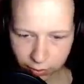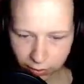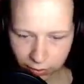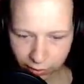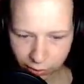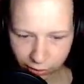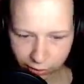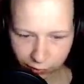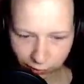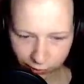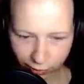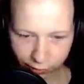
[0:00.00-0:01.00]
let's just see if
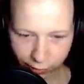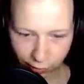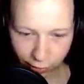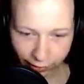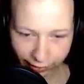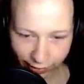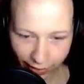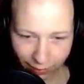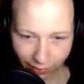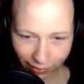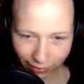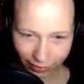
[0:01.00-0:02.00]
I can even... I can
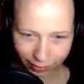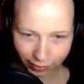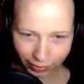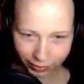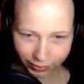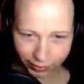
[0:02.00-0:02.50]
build it up here.